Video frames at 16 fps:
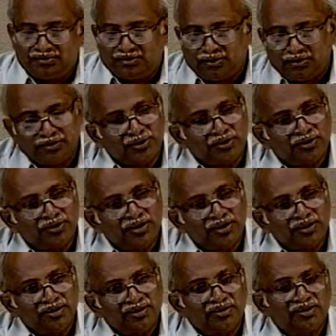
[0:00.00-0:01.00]

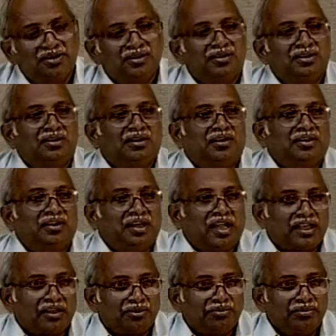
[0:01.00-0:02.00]
Overloading,
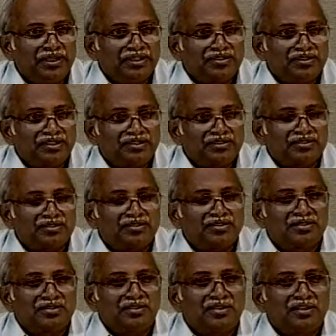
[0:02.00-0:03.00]
lack of maintenance,
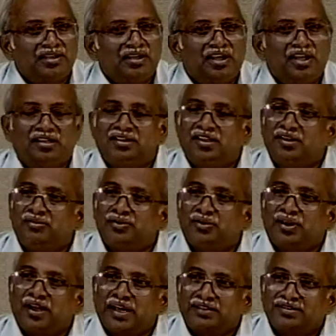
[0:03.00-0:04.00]
and therefore
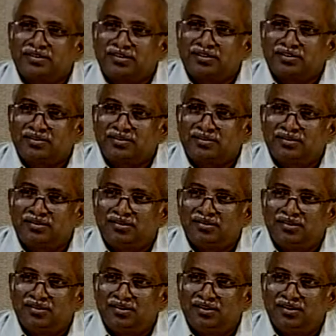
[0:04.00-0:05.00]
accidents.
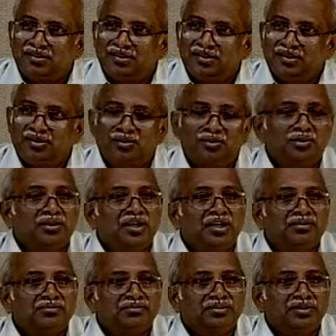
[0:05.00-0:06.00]
We
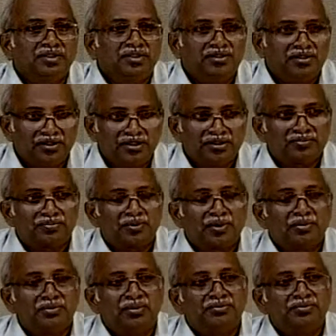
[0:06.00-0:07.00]
have these
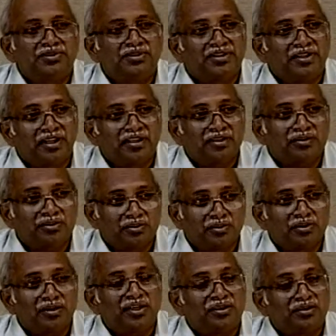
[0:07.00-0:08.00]
problems in
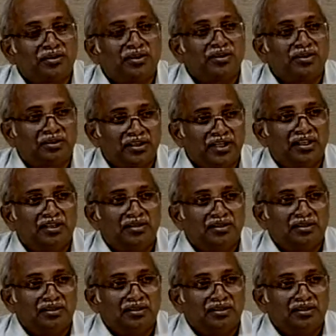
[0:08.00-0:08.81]
road and rail,